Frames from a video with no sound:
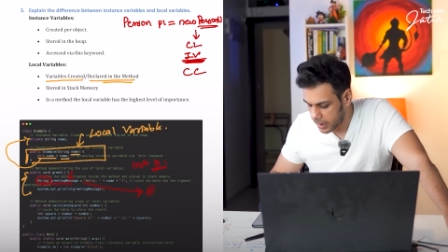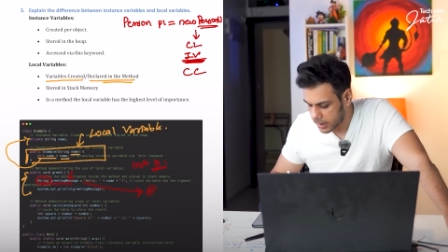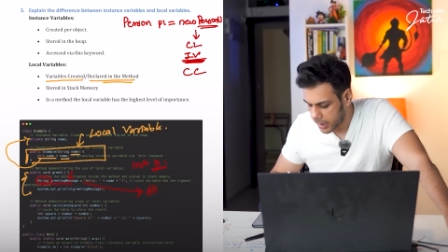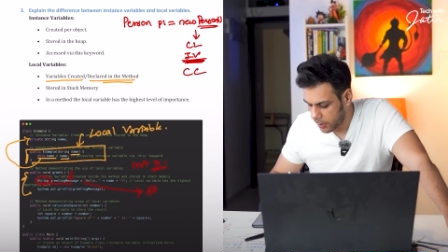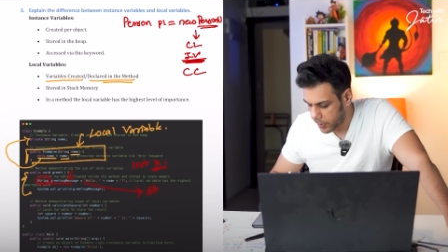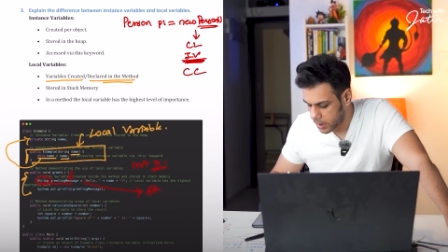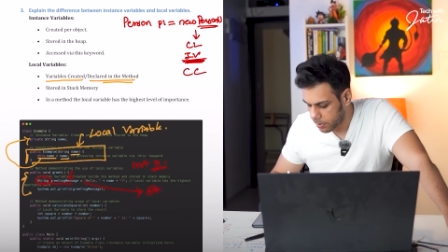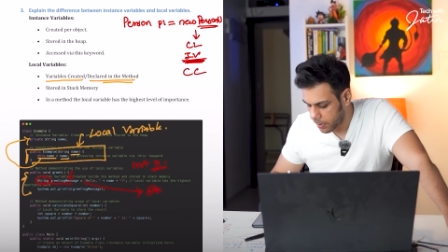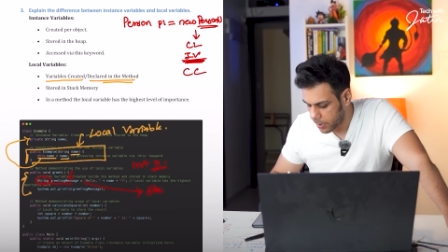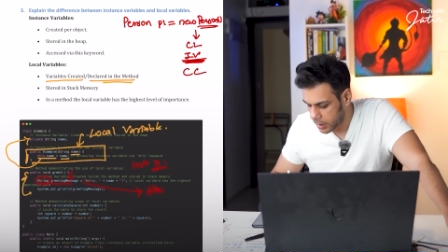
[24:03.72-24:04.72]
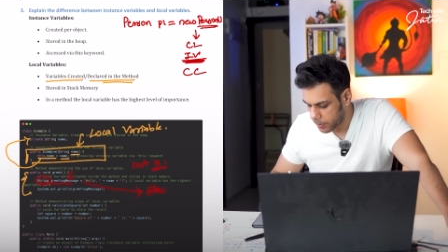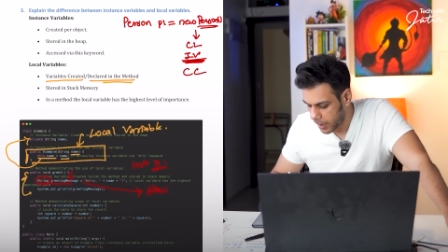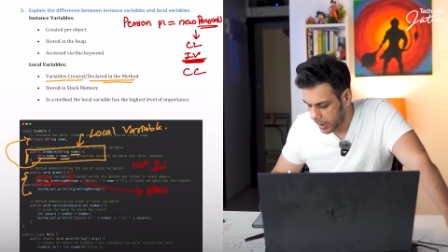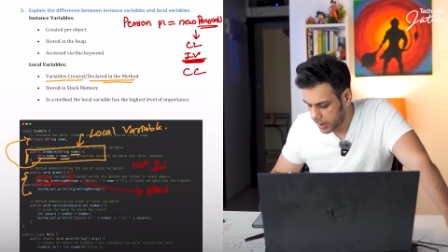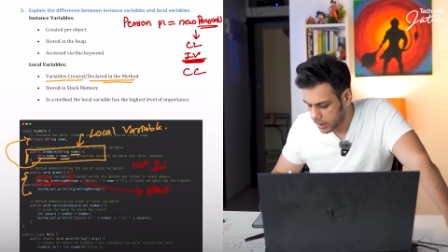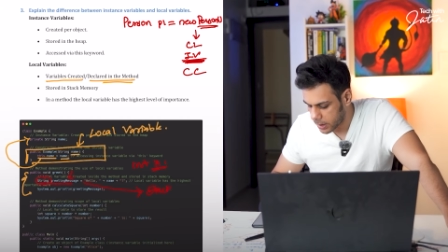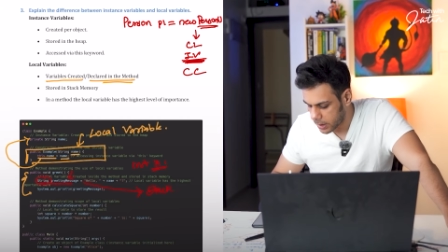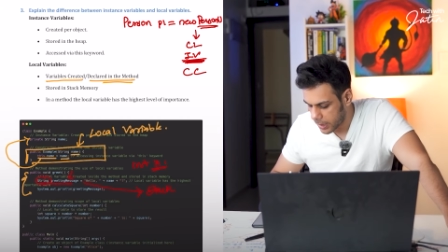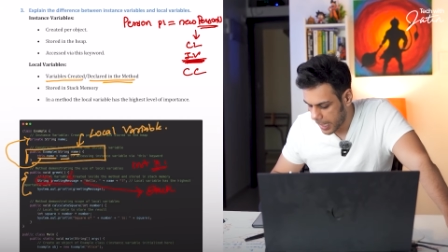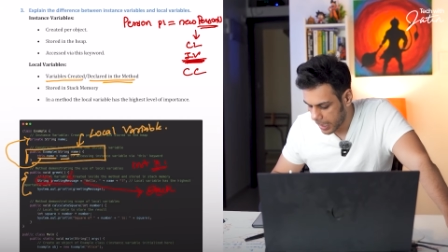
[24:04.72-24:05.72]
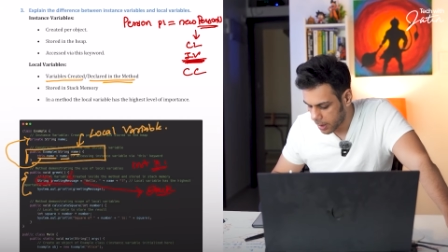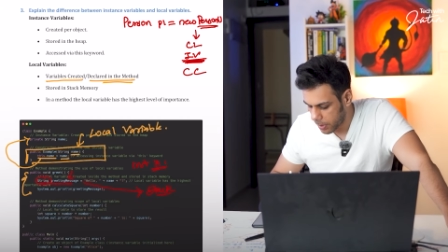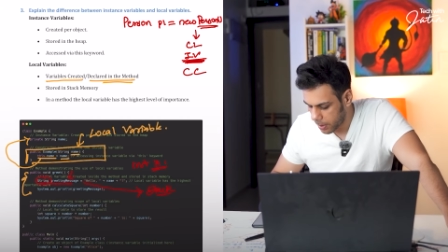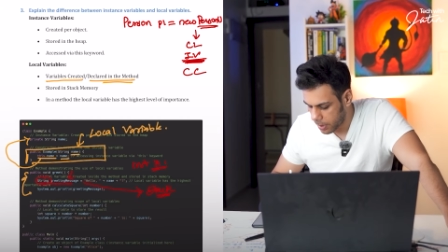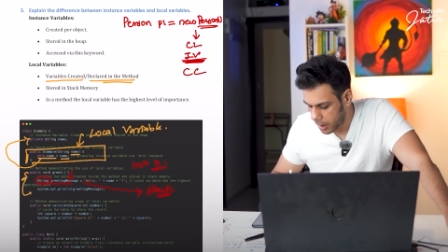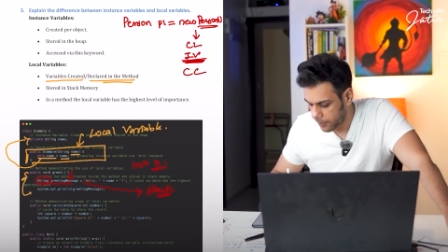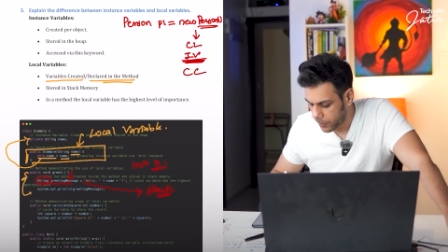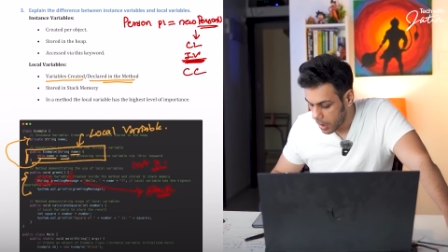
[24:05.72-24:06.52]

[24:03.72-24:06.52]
inside which memory space? Stack memory.